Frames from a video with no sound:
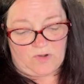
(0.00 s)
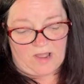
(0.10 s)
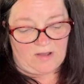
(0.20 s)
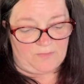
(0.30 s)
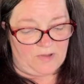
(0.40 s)

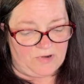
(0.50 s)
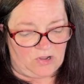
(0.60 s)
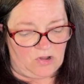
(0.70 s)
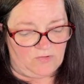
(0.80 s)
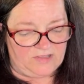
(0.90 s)
I'm going to
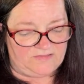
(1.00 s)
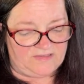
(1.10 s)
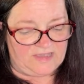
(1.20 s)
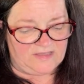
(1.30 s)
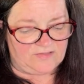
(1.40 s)
call it
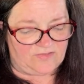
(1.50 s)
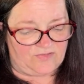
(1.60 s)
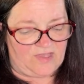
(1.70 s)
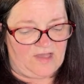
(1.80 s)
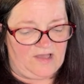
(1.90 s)

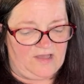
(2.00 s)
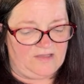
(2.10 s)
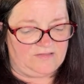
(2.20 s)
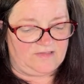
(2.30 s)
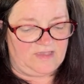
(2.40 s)

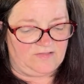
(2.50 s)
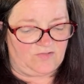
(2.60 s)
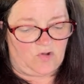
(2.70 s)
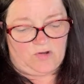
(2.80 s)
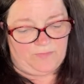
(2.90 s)
a dance
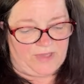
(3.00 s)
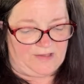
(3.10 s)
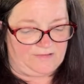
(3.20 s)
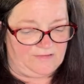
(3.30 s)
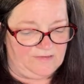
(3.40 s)

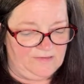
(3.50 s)
compact.